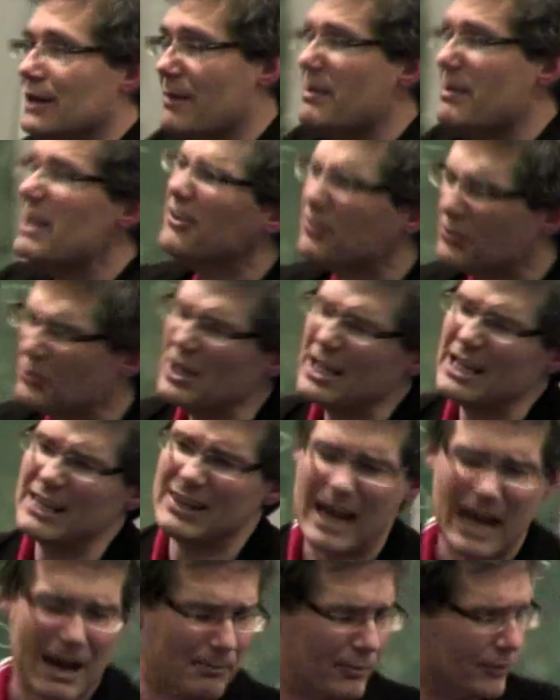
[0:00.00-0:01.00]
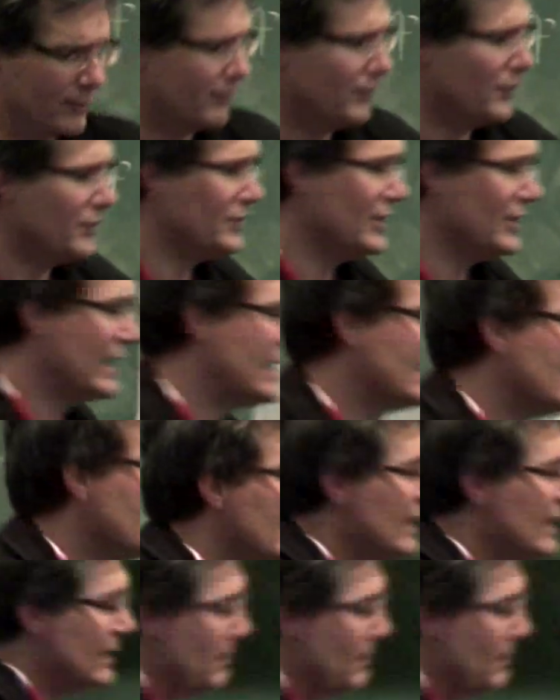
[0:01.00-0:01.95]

every time, if really they are brute forcing it